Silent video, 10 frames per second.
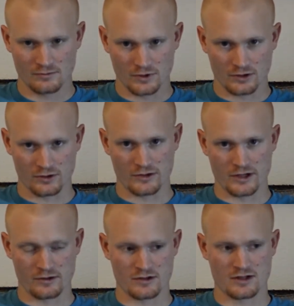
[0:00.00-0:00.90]

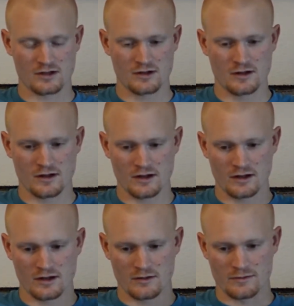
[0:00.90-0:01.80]
glucose,
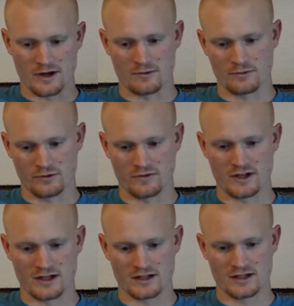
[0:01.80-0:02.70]

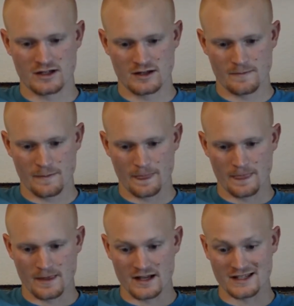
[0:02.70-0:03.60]
pyruvate,
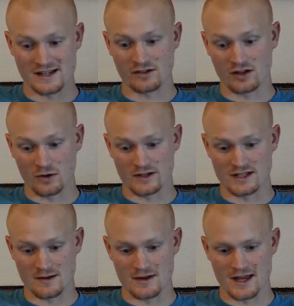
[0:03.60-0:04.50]
acetyl
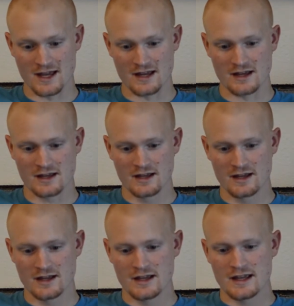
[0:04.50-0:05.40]
coenzyme A,
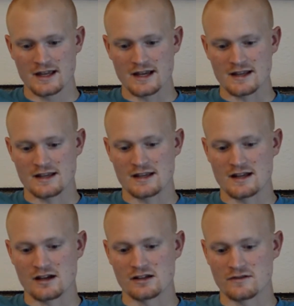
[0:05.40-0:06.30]
and then
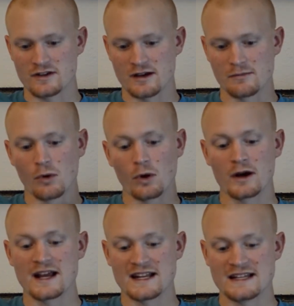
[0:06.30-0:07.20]
now you've got more
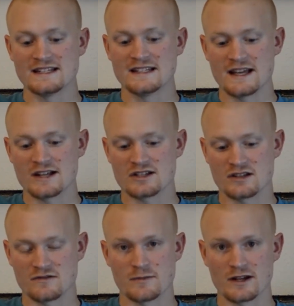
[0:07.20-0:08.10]
NADH. So
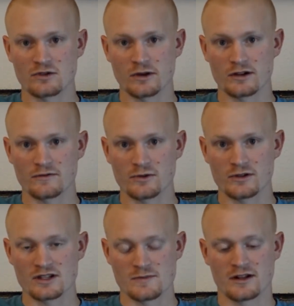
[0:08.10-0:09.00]
you've made quite a few of
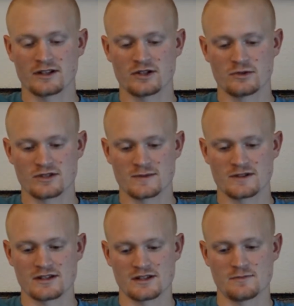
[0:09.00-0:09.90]
these molecules up
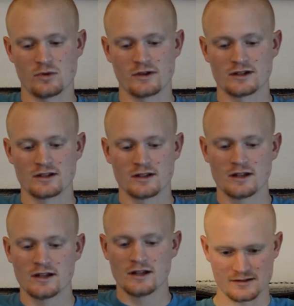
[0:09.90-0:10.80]
to this point.
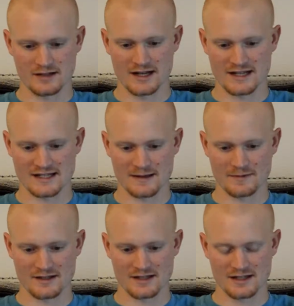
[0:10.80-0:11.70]
The next step
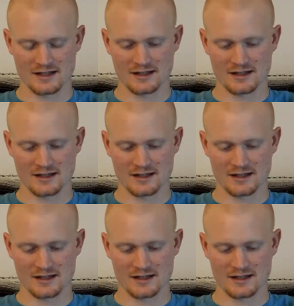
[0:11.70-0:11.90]
is